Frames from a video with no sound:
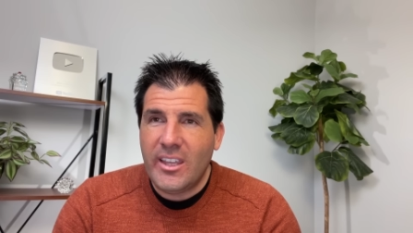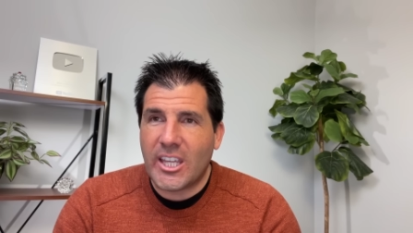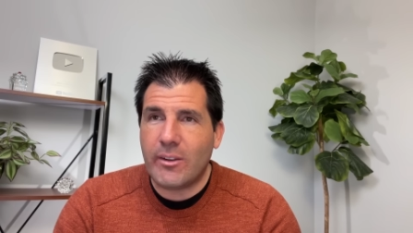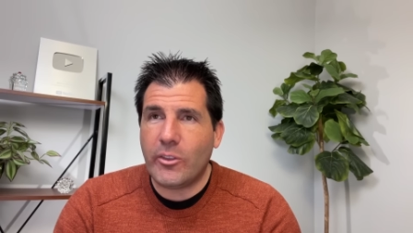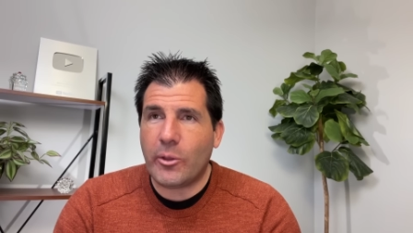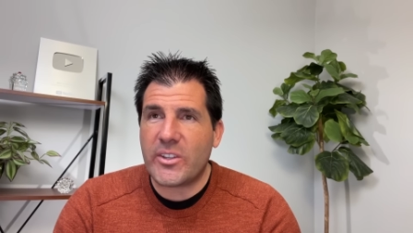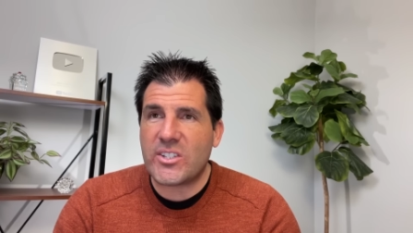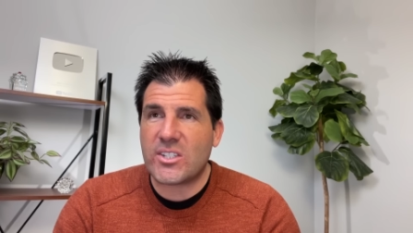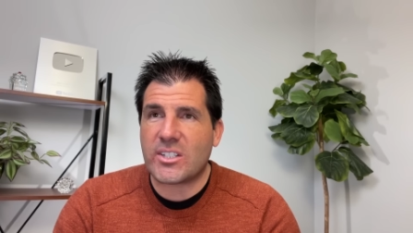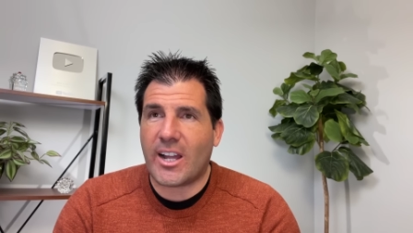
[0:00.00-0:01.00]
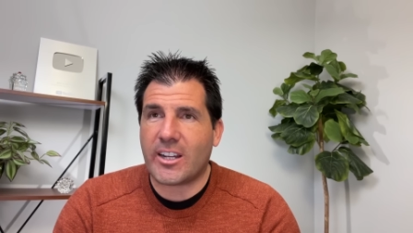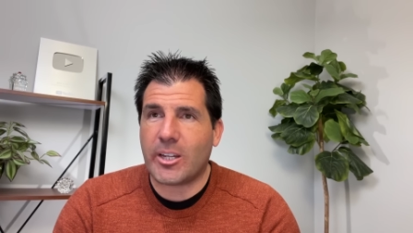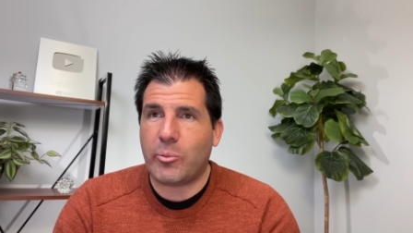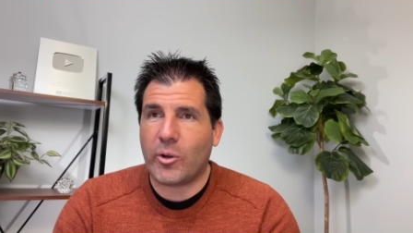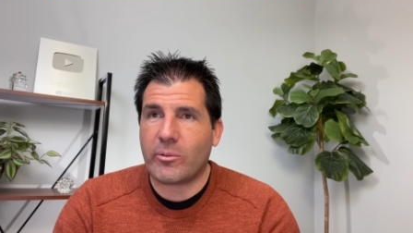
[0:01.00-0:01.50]
Even though this is a
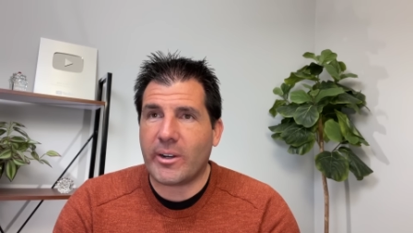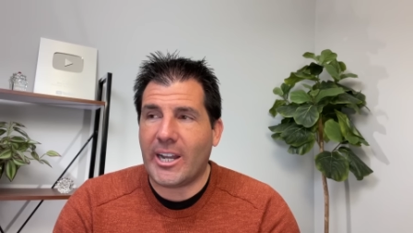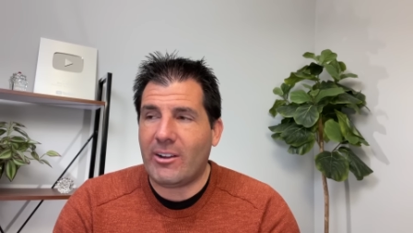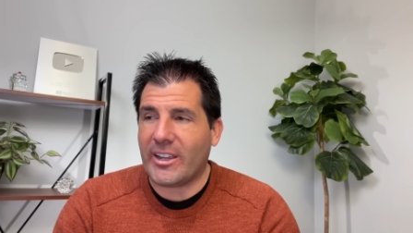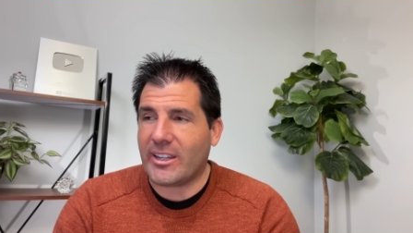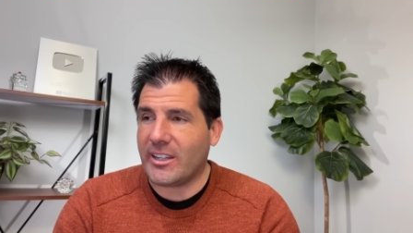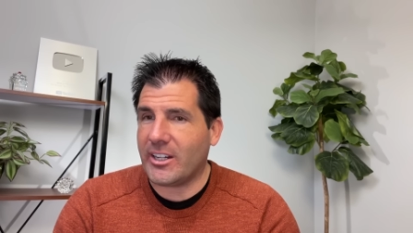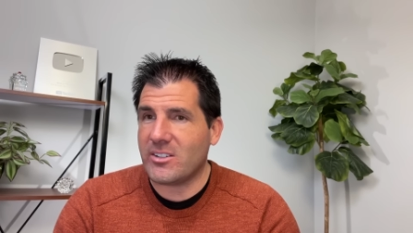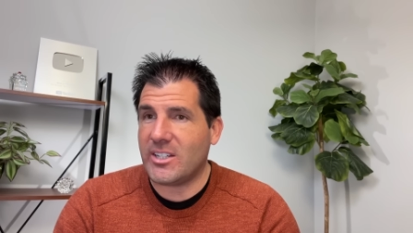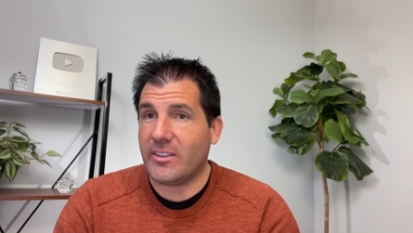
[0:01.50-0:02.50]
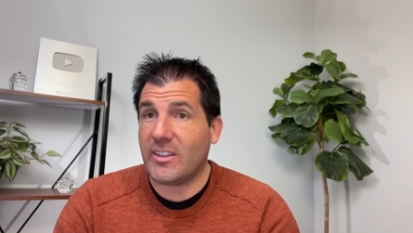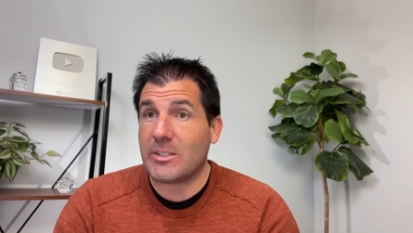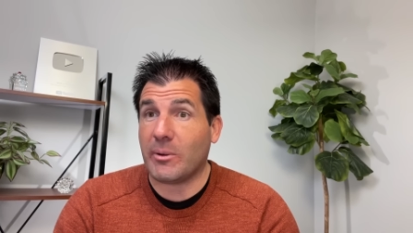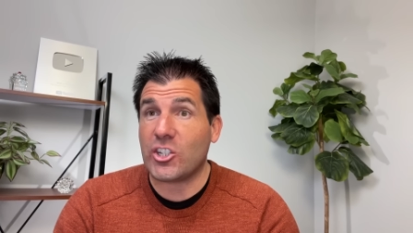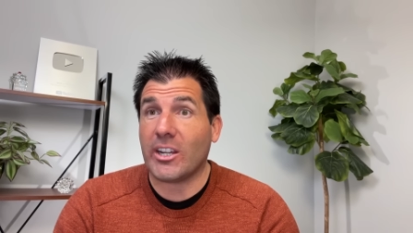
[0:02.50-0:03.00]
talking point right now, I can guarantee you this
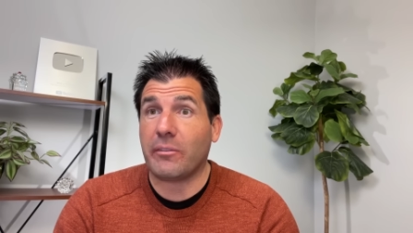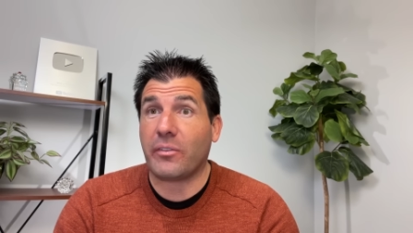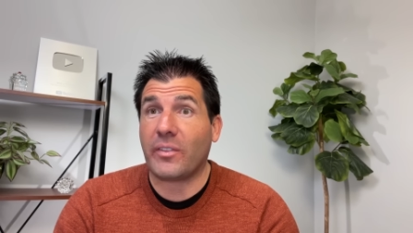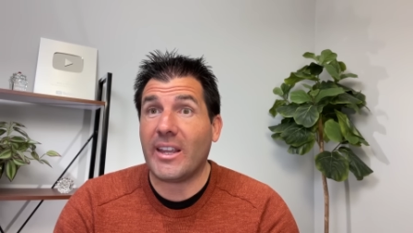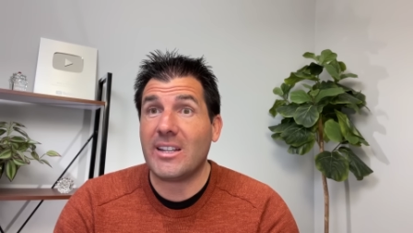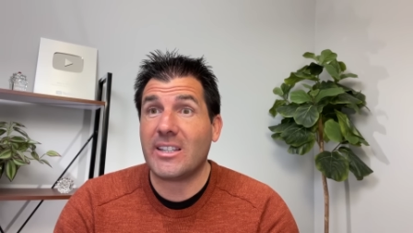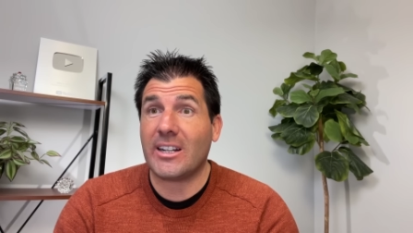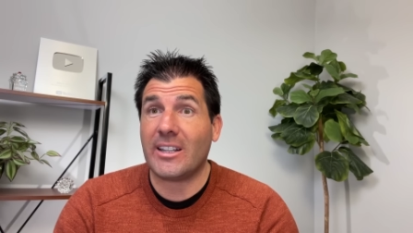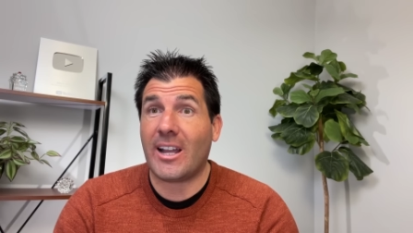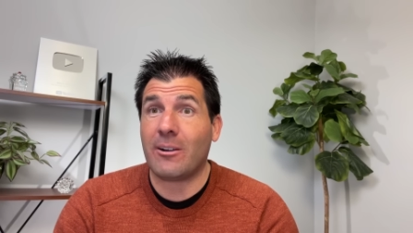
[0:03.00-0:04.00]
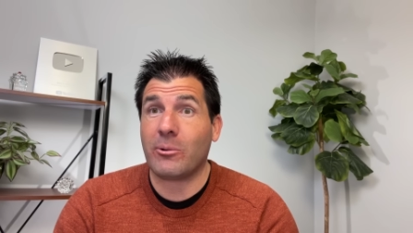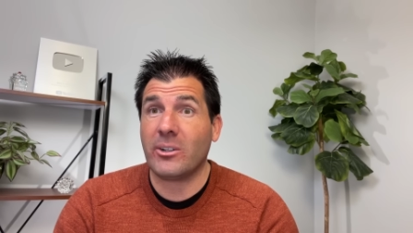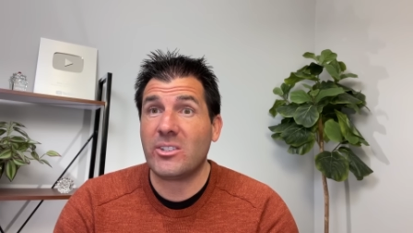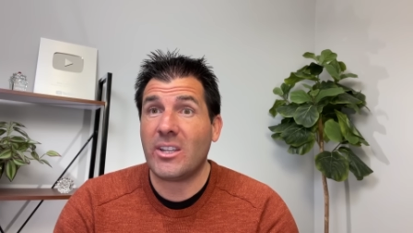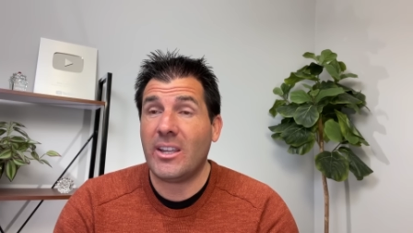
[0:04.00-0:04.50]
much. If things get a lot worse,